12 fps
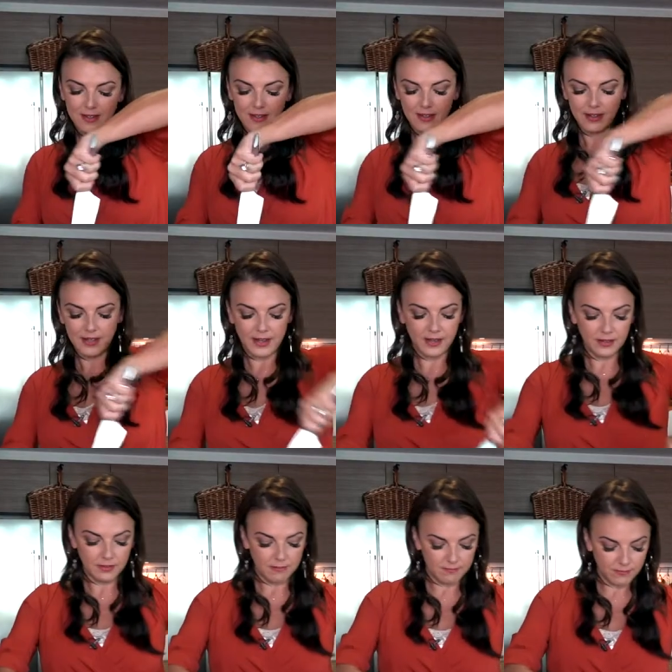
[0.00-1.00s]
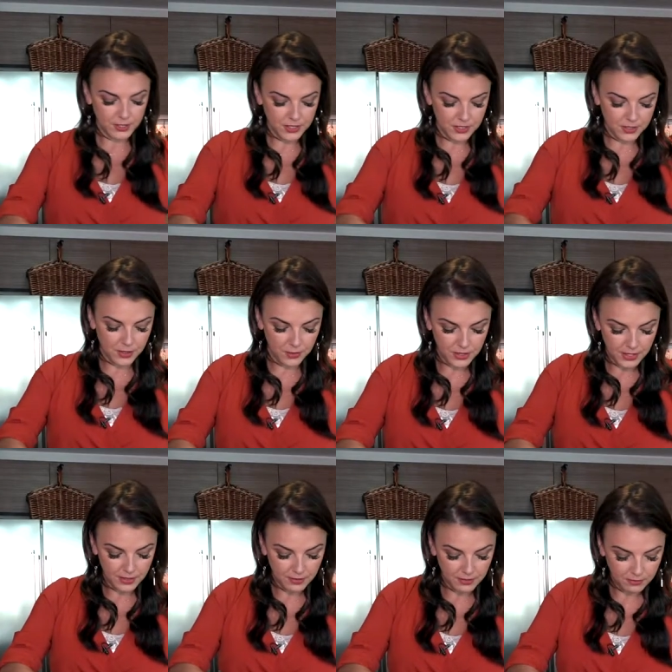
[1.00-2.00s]
again, just go
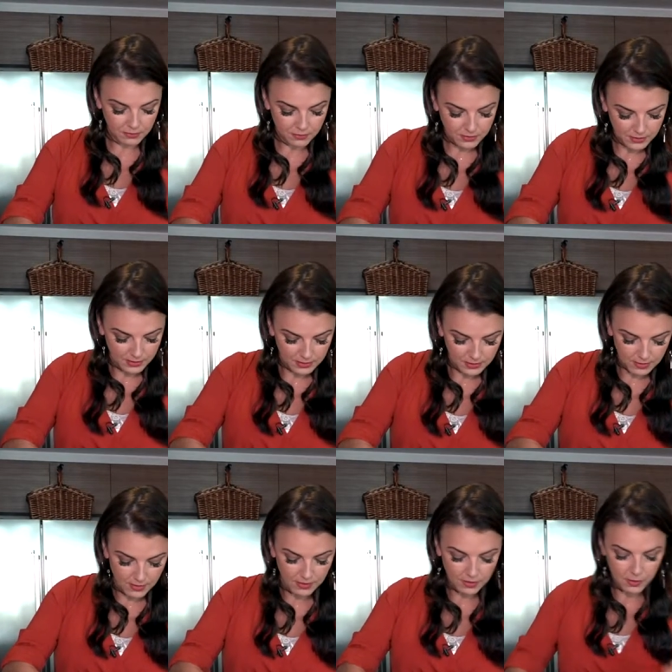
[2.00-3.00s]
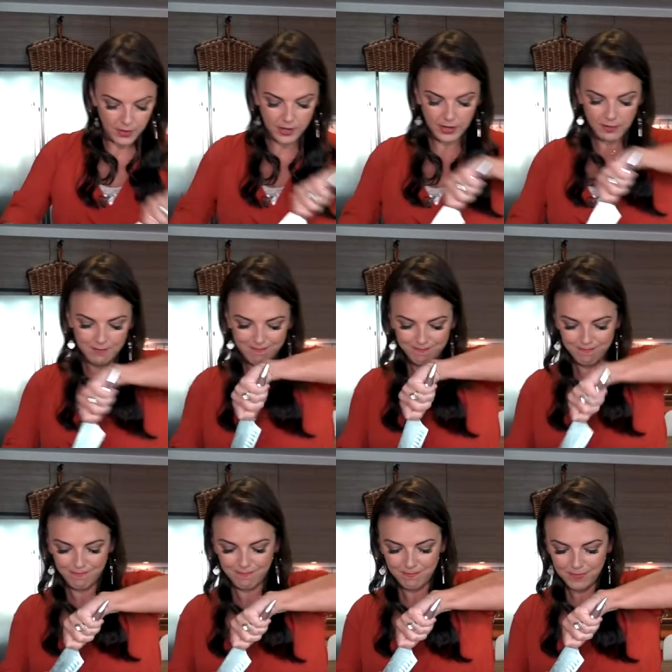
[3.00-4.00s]
down all the way.
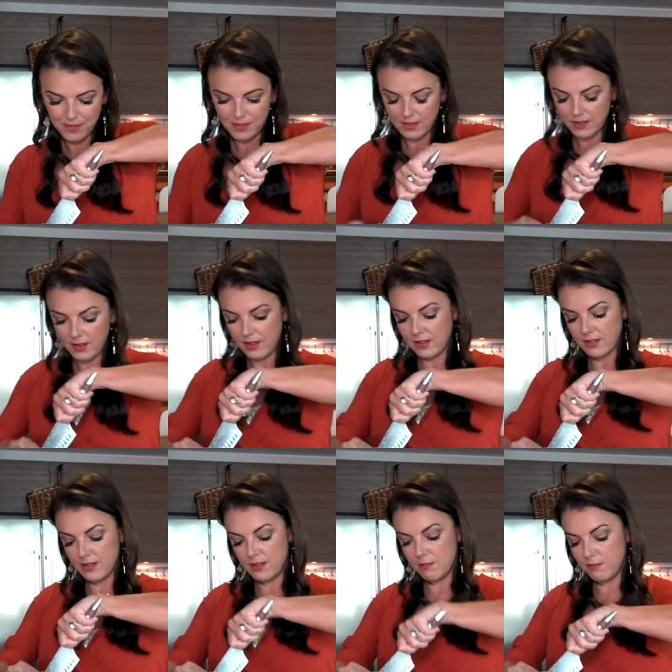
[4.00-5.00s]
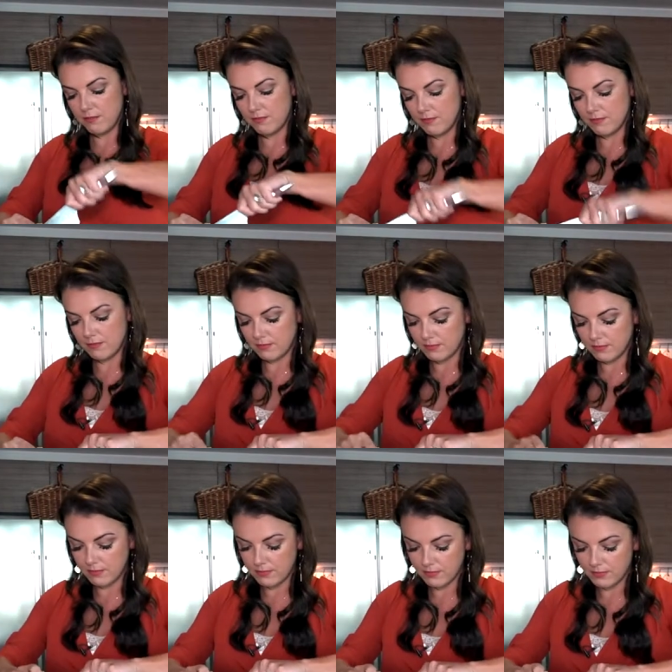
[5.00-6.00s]
And then
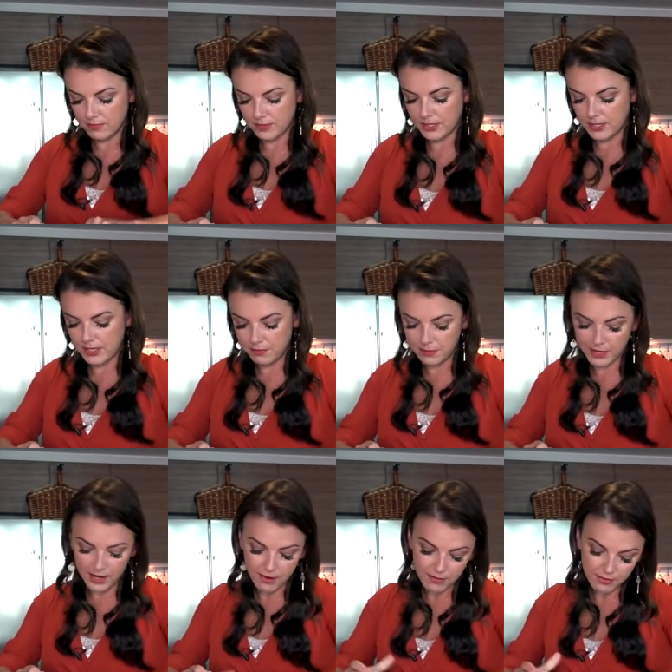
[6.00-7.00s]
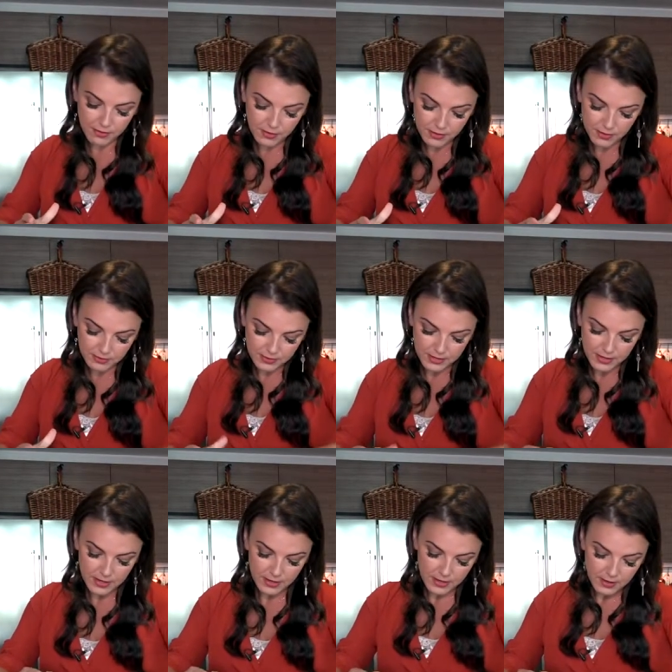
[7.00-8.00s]
keep it careful,
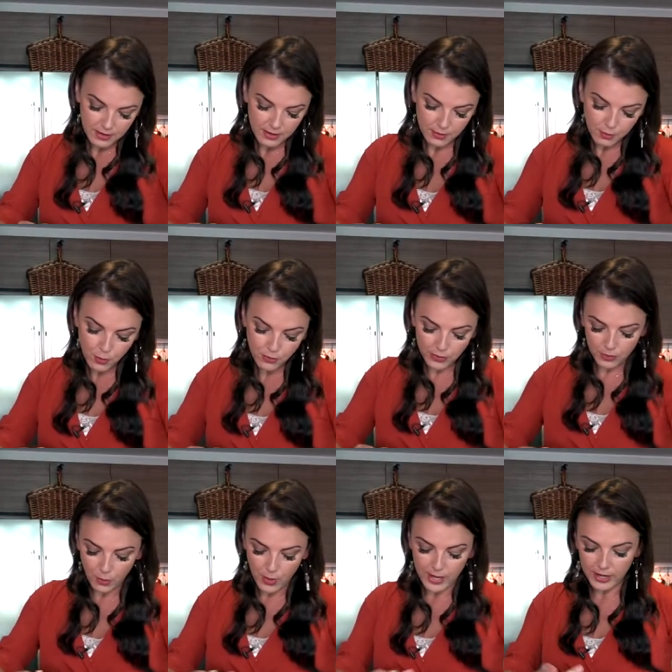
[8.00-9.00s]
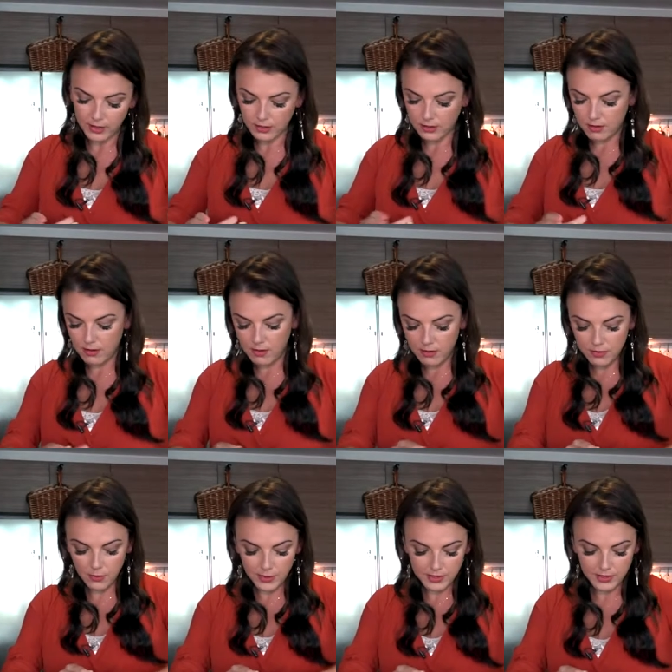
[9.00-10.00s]
moving the way all
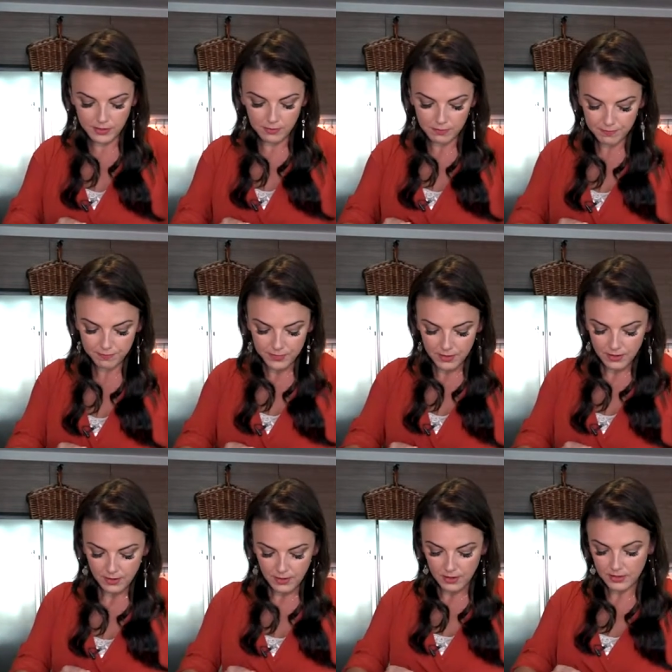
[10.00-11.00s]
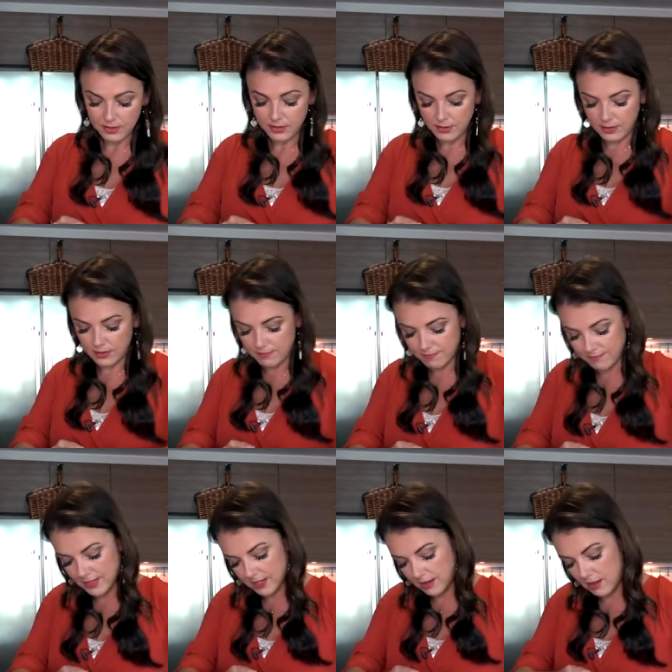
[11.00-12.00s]
the way down until
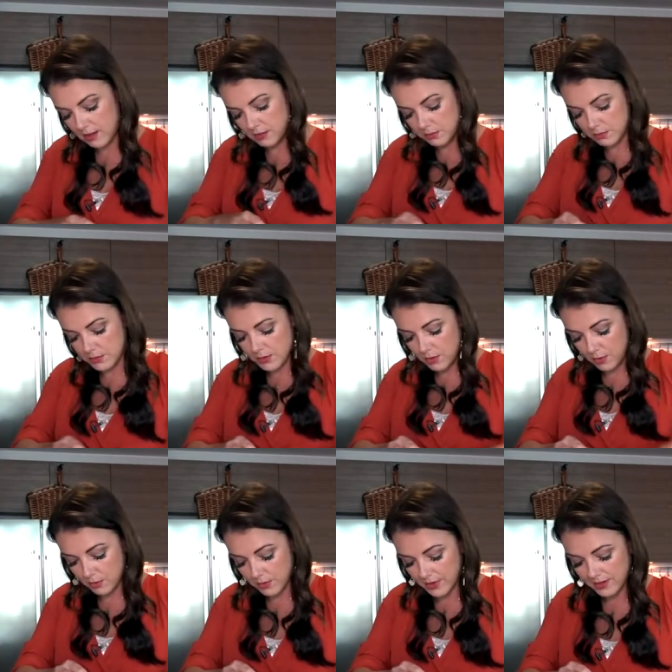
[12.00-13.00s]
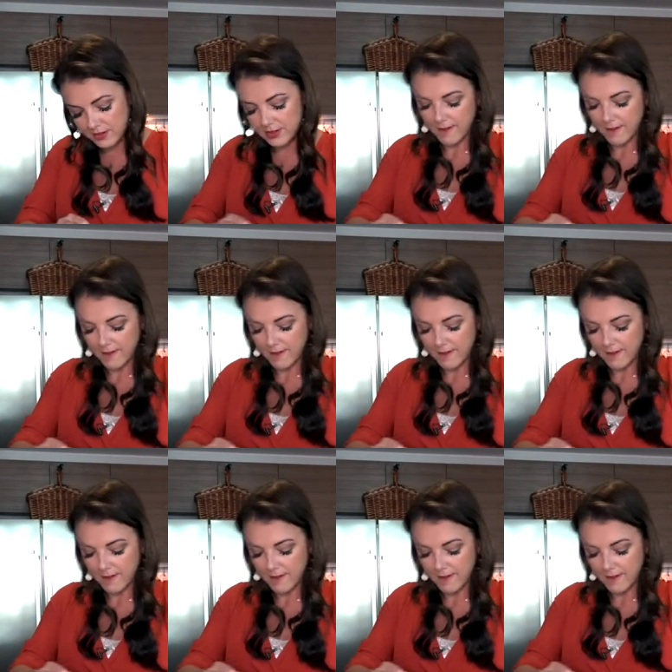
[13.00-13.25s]
it comes open,